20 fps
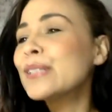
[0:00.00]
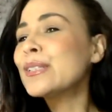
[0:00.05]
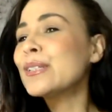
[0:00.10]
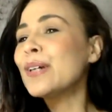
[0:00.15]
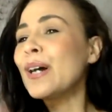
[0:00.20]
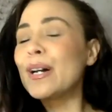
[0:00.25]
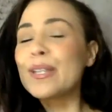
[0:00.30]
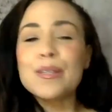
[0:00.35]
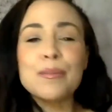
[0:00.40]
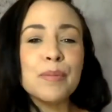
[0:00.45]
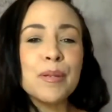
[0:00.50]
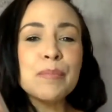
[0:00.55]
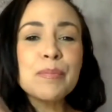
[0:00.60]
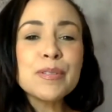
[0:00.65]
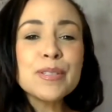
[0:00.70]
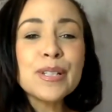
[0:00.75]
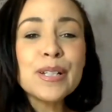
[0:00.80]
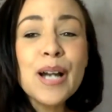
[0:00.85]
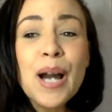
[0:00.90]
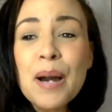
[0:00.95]
to other
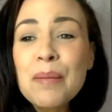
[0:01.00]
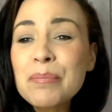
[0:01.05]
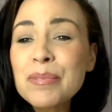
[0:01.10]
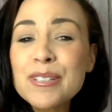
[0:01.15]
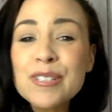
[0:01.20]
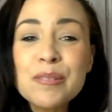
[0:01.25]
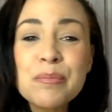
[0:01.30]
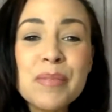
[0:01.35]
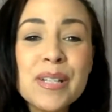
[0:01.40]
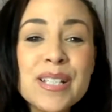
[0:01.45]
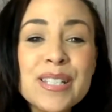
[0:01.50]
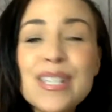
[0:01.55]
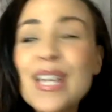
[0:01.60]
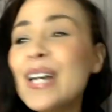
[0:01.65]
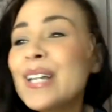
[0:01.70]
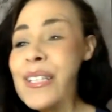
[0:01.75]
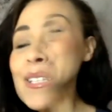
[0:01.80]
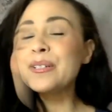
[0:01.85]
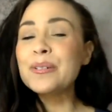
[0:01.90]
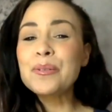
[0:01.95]
people's accomplishments,
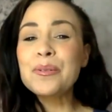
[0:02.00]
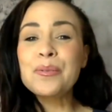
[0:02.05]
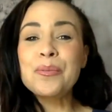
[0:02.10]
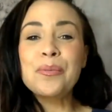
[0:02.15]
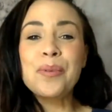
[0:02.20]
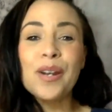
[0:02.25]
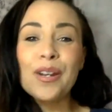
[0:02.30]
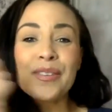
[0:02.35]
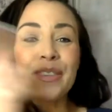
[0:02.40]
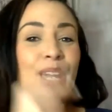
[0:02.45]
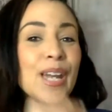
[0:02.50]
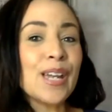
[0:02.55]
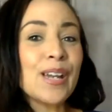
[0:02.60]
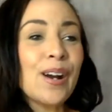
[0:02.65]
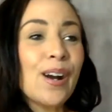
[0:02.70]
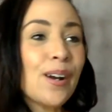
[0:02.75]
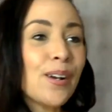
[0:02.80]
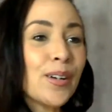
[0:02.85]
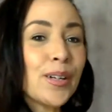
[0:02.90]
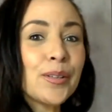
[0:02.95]
to where they
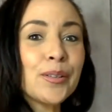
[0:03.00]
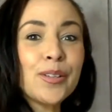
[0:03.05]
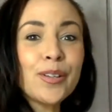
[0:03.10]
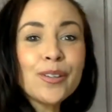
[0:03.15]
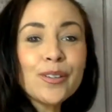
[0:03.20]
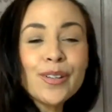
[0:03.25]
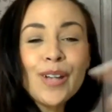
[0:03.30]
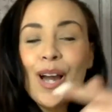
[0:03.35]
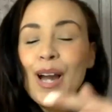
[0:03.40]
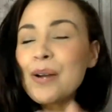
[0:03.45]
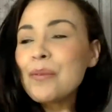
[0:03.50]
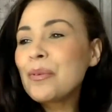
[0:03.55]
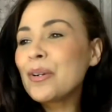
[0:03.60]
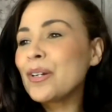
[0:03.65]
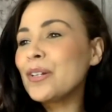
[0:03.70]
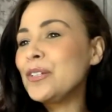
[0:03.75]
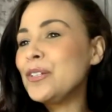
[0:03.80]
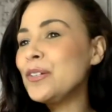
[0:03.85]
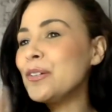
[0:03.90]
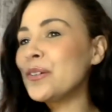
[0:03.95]
are and you're not,
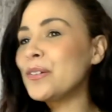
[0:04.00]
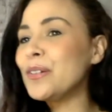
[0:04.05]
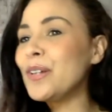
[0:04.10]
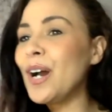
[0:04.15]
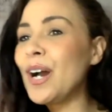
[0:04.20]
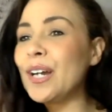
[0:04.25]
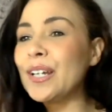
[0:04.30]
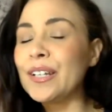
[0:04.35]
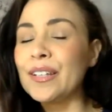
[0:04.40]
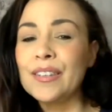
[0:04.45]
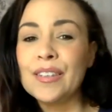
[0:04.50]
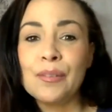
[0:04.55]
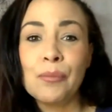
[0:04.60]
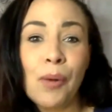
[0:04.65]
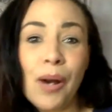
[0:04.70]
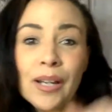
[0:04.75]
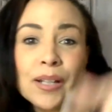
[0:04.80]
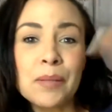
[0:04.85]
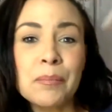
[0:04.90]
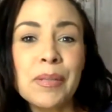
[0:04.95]
where you're not, and
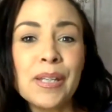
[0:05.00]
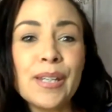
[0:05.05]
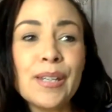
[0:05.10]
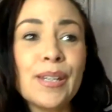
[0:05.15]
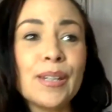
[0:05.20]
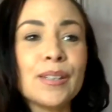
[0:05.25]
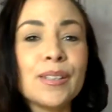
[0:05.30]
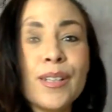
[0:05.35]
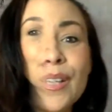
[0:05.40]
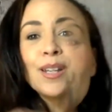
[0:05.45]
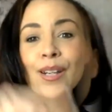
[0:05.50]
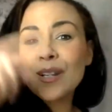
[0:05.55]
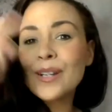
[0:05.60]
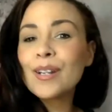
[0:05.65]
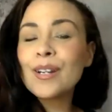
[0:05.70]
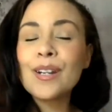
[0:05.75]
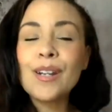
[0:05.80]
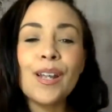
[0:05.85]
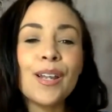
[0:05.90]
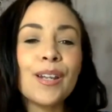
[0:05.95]
want to be, and da da
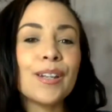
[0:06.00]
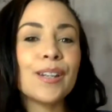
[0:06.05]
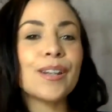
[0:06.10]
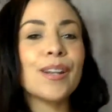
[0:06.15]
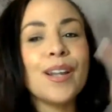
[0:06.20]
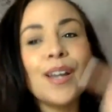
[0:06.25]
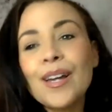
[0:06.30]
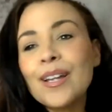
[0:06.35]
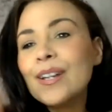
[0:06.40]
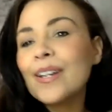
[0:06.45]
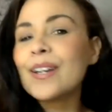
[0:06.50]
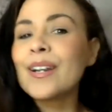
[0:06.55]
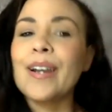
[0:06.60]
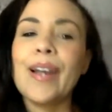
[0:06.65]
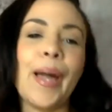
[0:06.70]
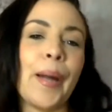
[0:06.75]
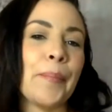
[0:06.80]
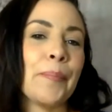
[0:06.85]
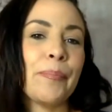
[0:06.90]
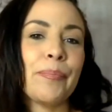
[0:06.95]
da da da da da
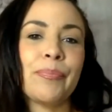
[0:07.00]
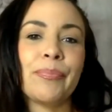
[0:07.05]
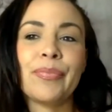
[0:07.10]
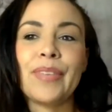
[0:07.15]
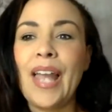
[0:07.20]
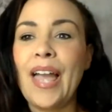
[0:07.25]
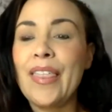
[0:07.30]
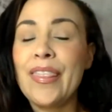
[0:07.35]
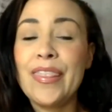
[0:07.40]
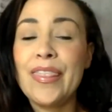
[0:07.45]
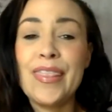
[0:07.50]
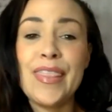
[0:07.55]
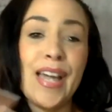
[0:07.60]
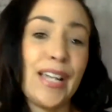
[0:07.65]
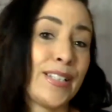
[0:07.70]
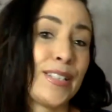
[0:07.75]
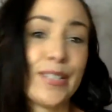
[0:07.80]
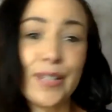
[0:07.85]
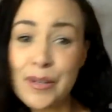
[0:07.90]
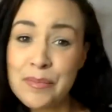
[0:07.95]
da.
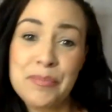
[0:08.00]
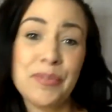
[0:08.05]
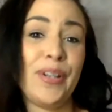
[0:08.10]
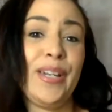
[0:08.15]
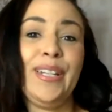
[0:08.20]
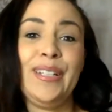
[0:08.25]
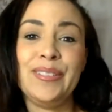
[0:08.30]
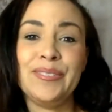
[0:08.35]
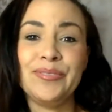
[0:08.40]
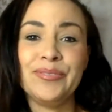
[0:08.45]
That's our brain.